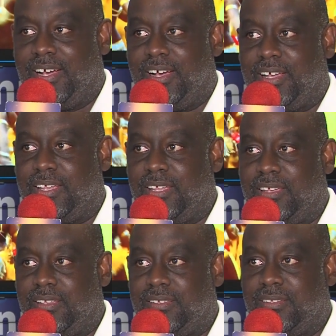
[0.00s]

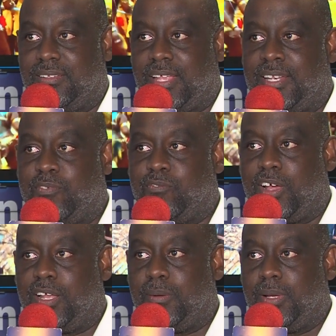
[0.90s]
I then
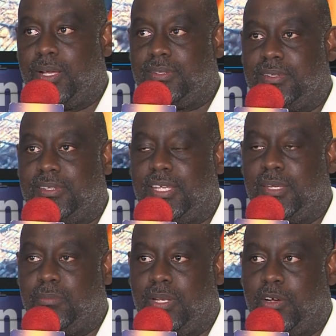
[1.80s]
developed a
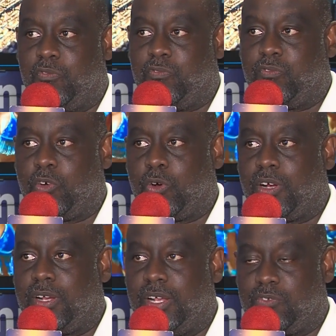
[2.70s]
deep love
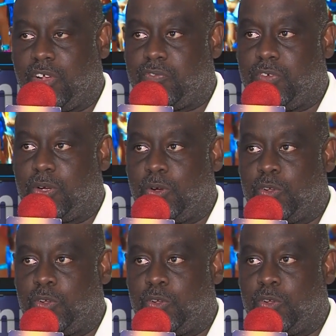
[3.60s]
for air traffic